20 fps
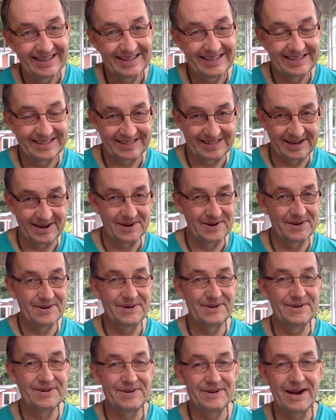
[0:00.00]

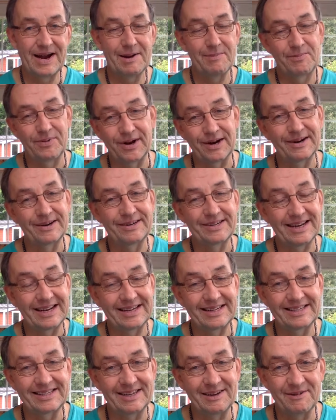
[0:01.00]
So I
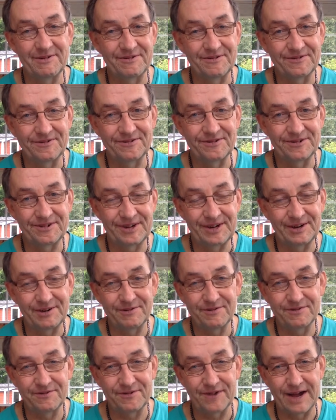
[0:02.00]
apologize if
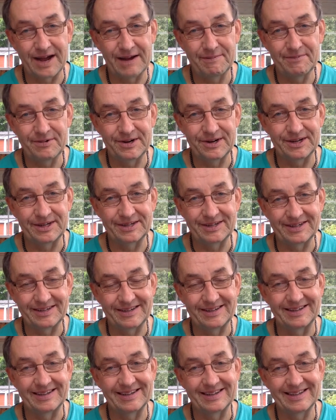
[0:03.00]
if I'm not
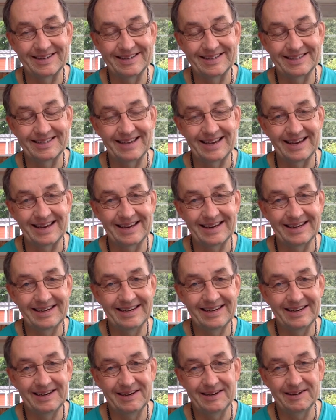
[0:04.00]
uh,
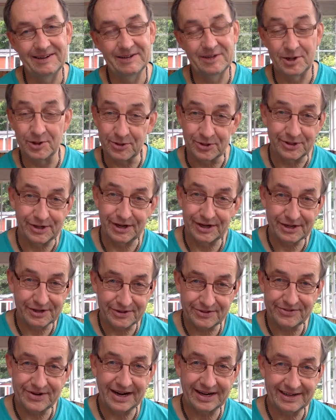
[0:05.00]
saying totally
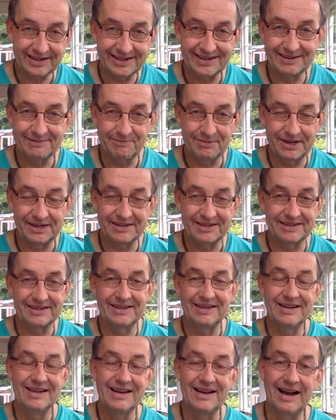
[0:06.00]
correct, but
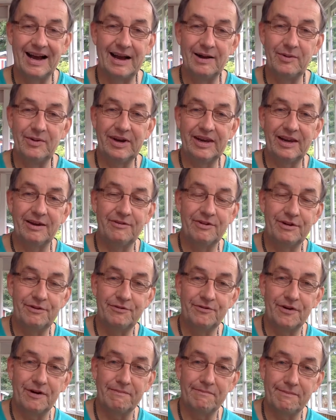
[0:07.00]
I will give it
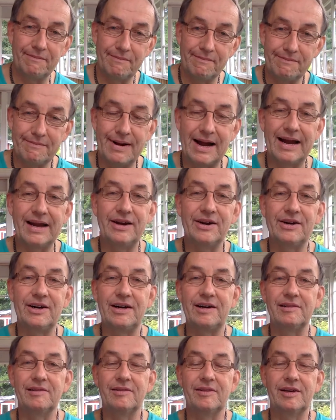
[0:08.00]
from my
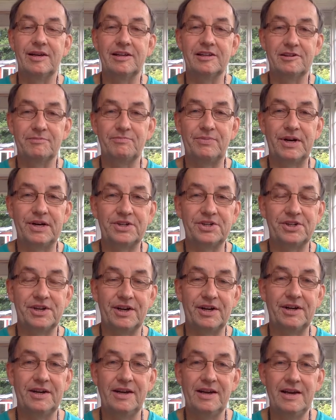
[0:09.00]
heart the
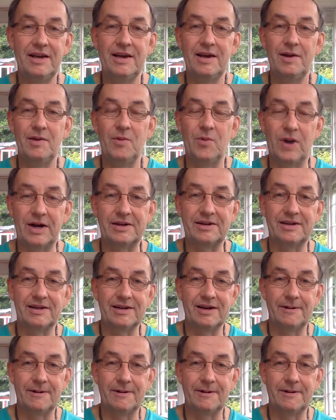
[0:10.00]
expression what